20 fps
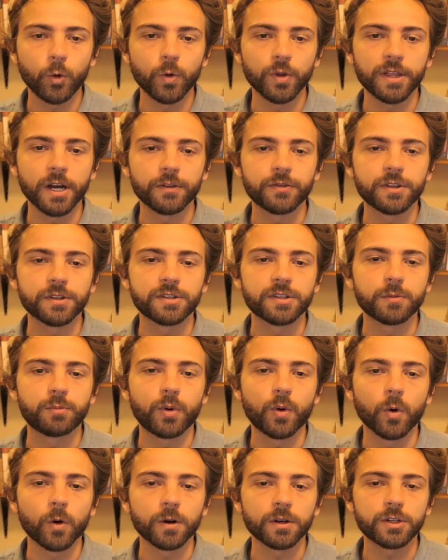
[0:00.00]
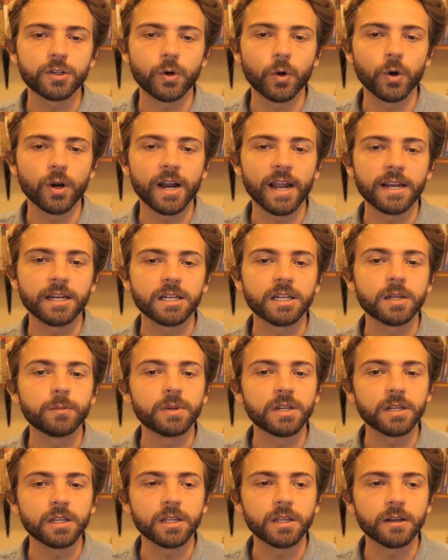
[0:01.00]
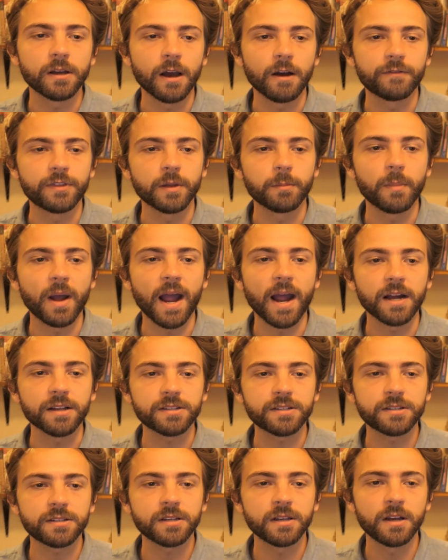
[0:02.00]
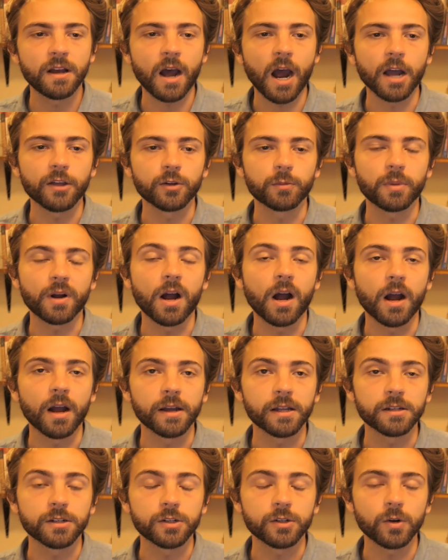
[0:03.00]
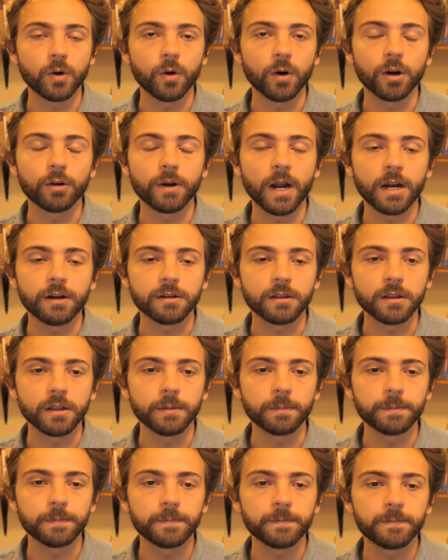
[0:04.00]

without the support or anonymity of the mass either behind or around them.